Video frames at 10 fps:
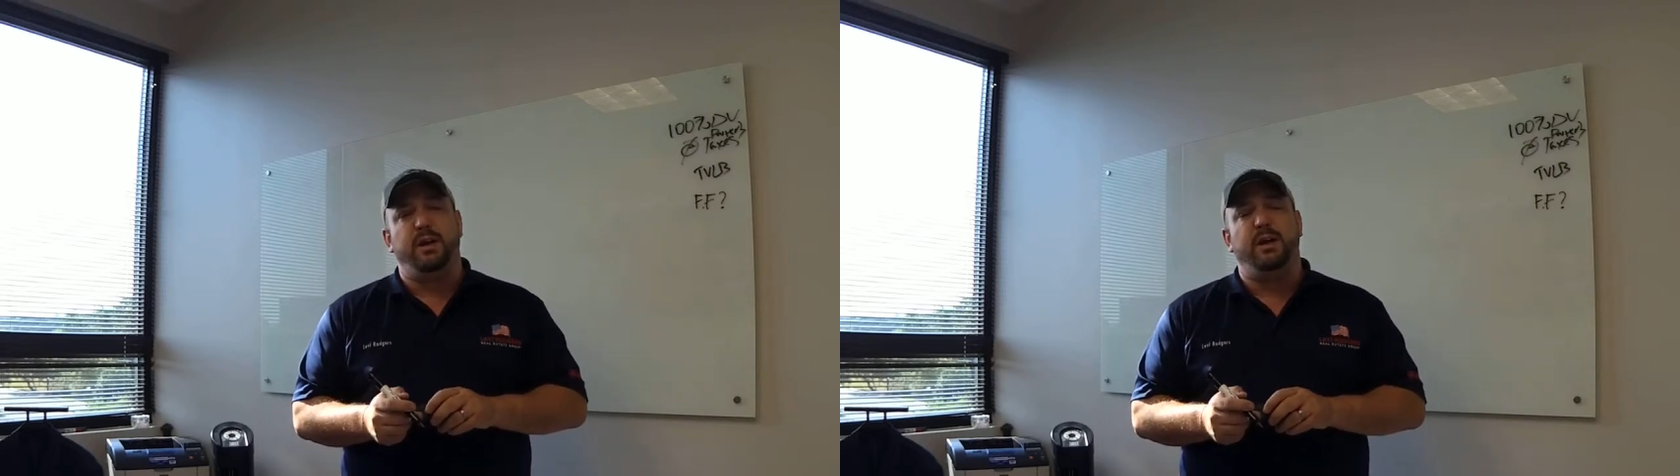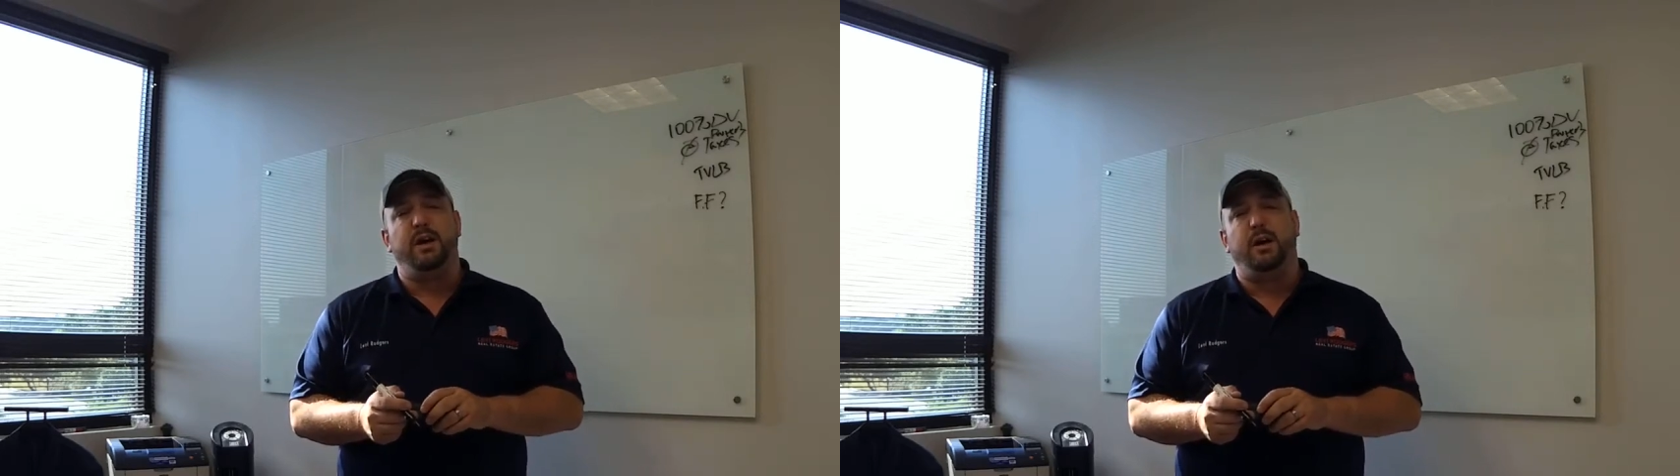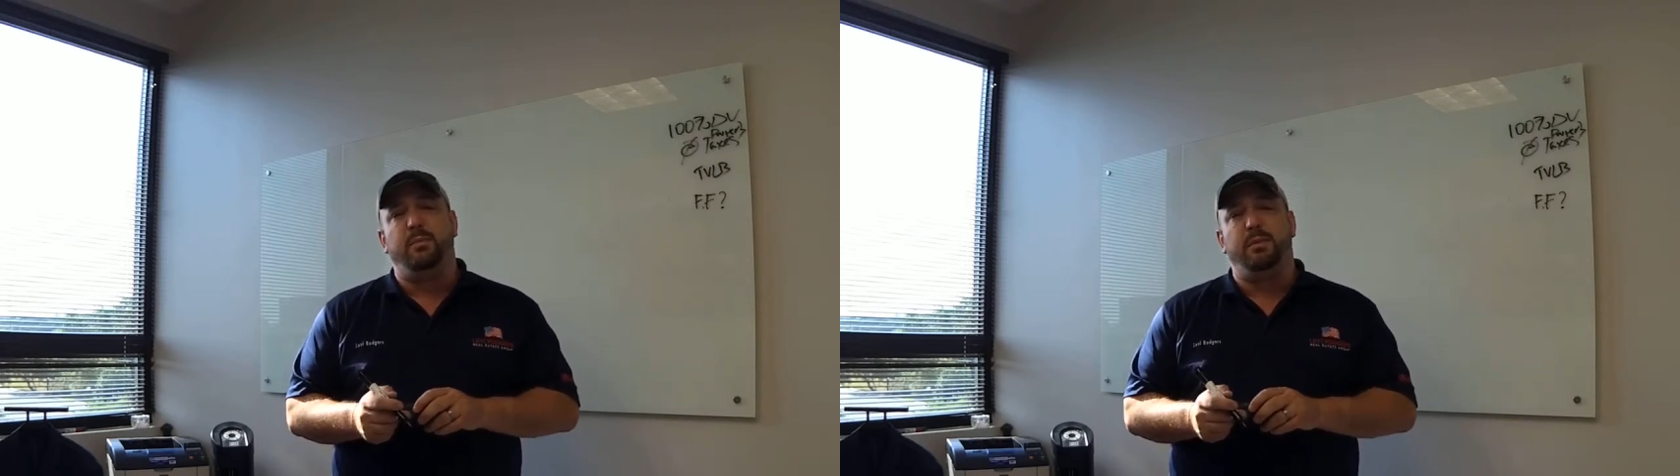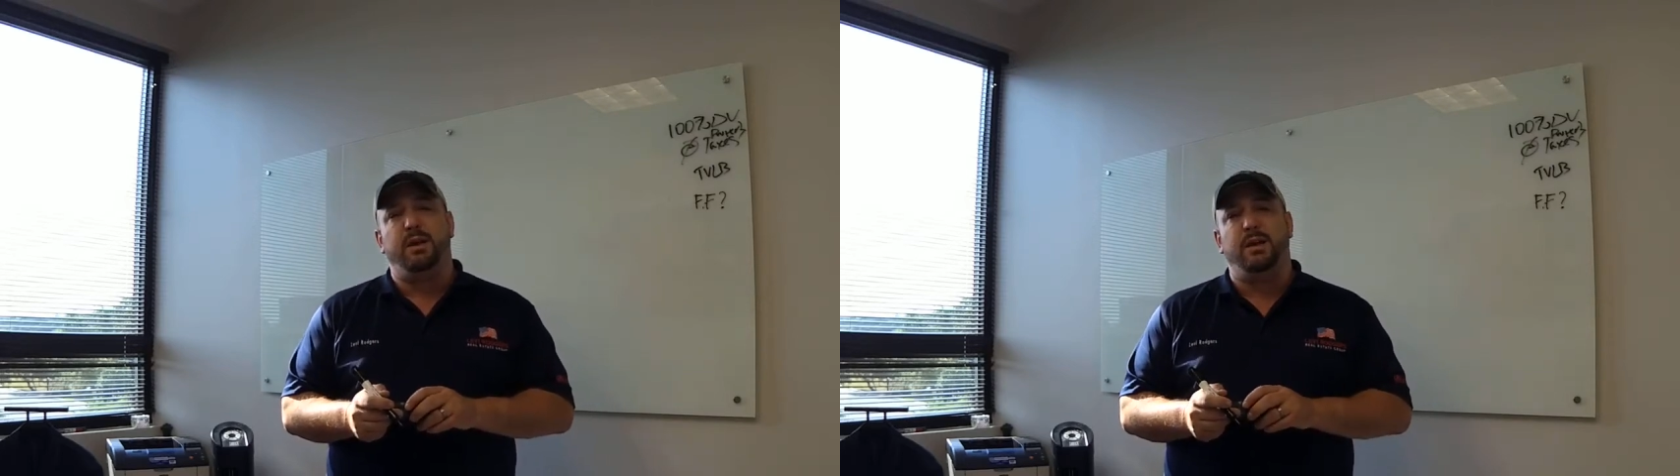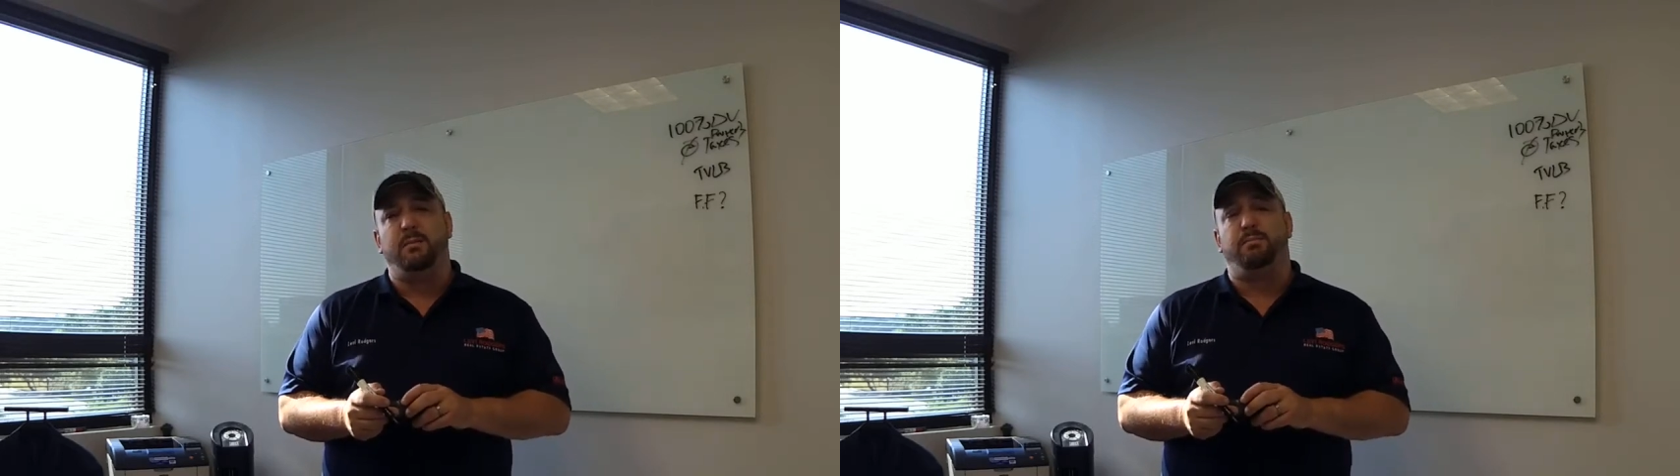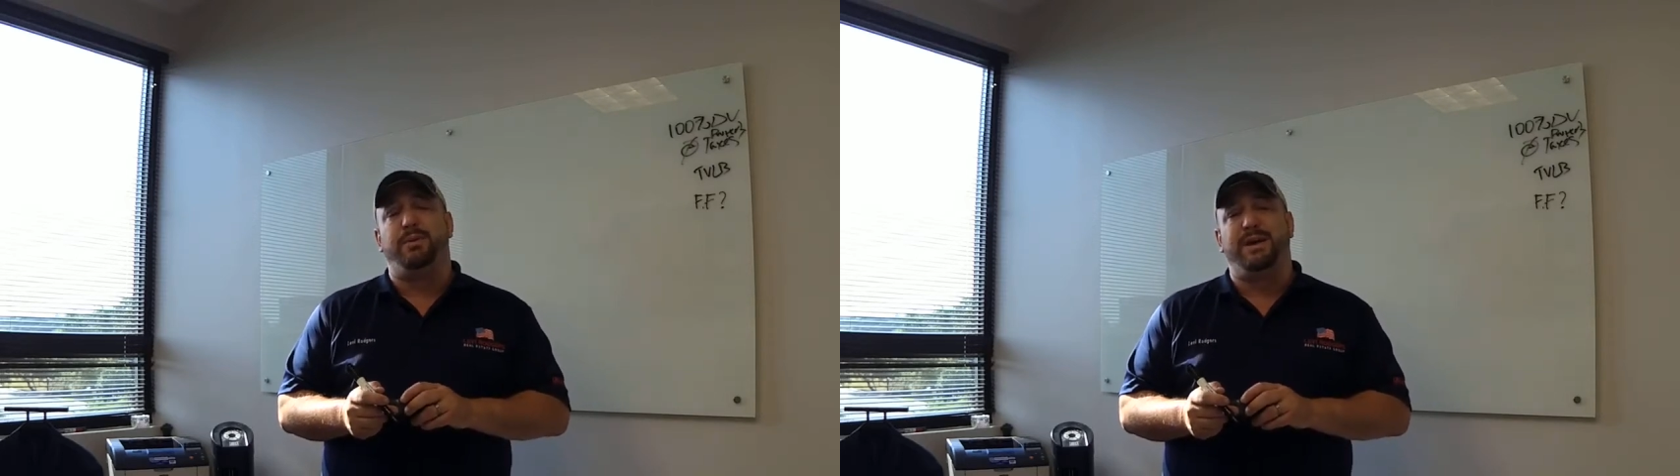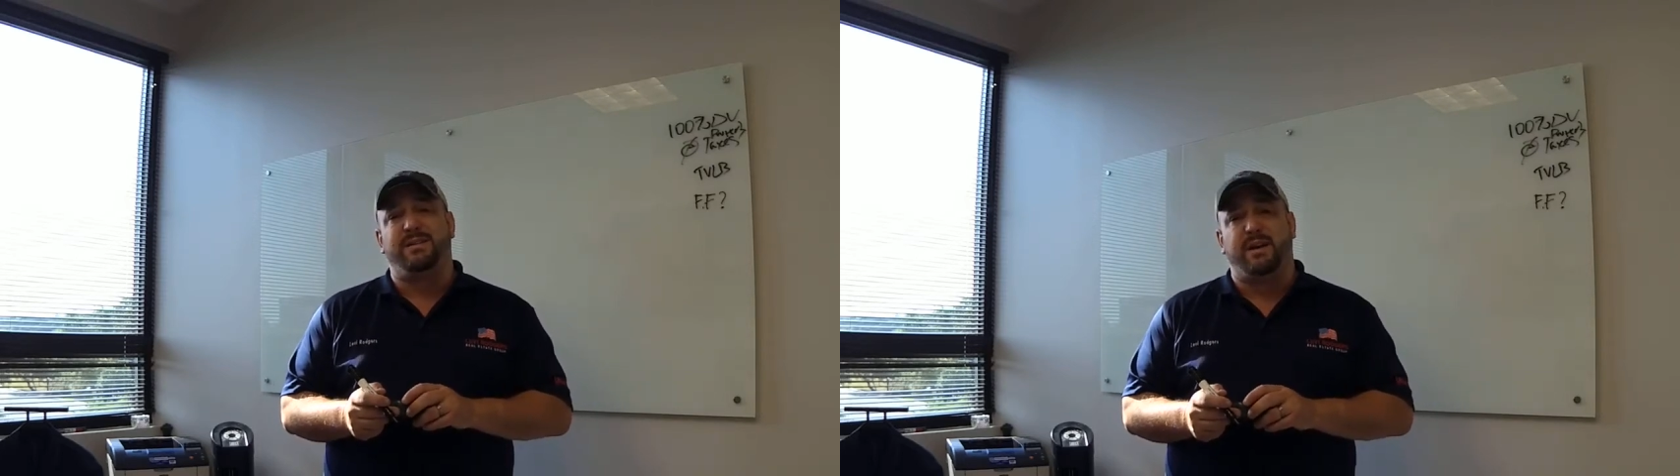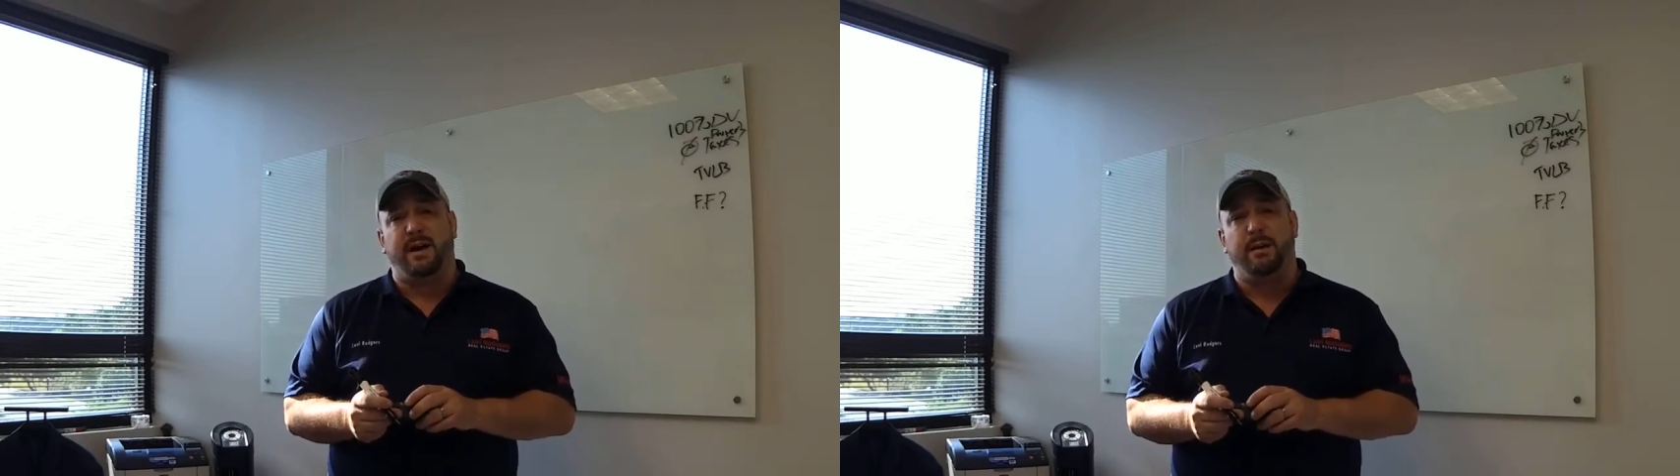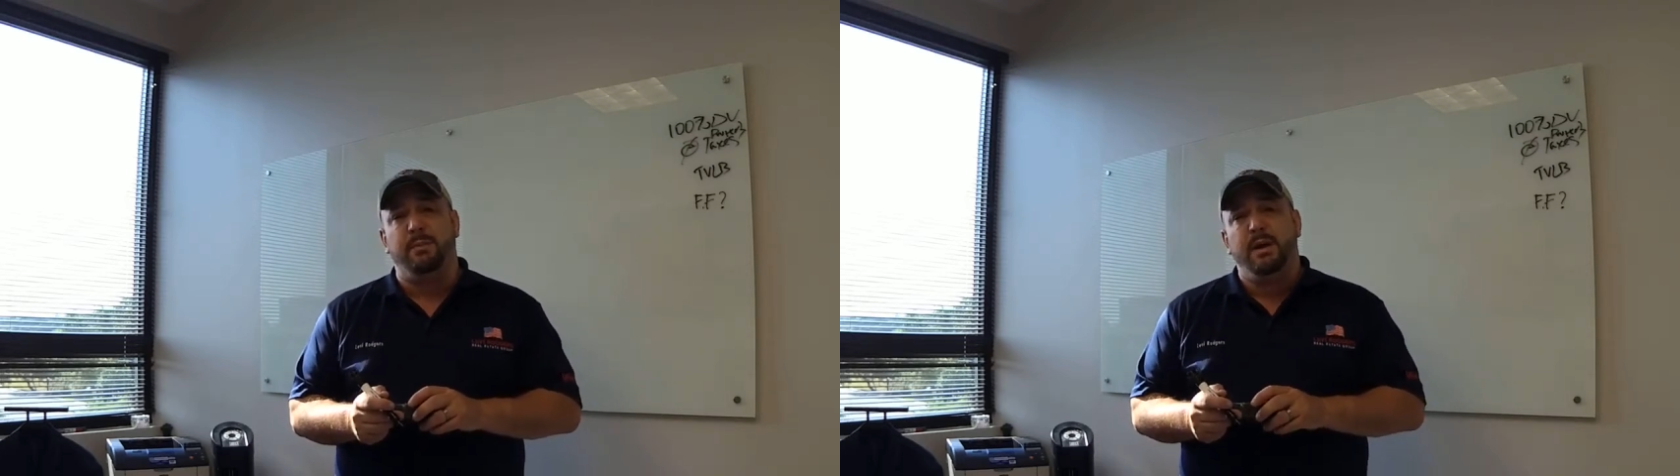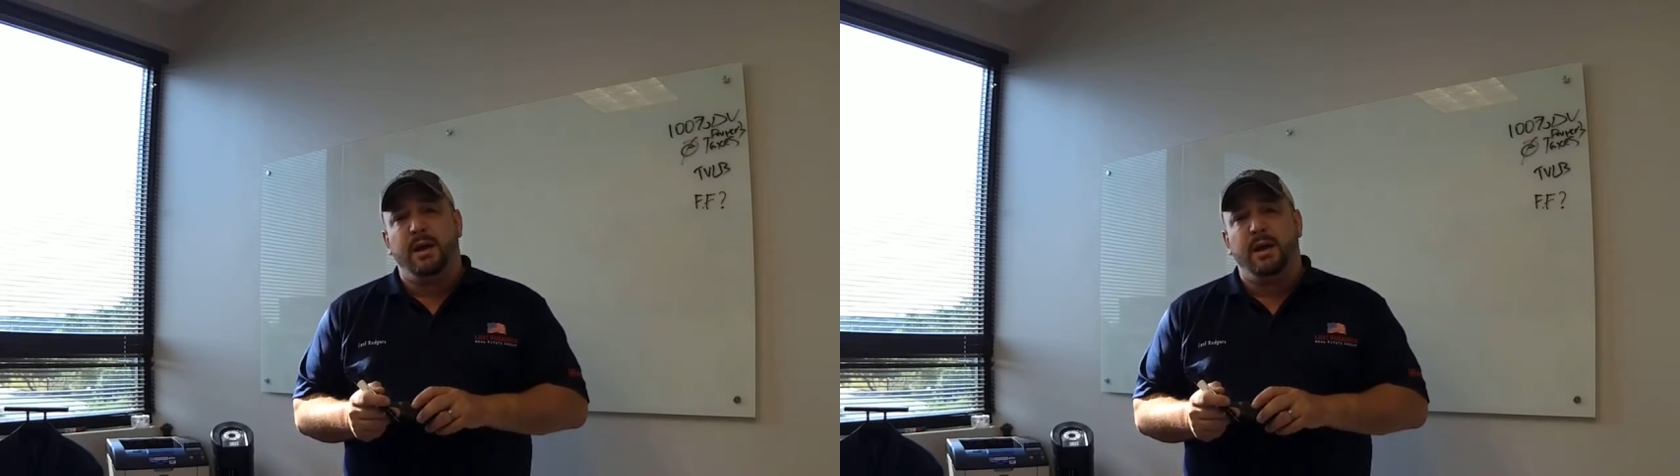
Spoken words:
It helped me big time.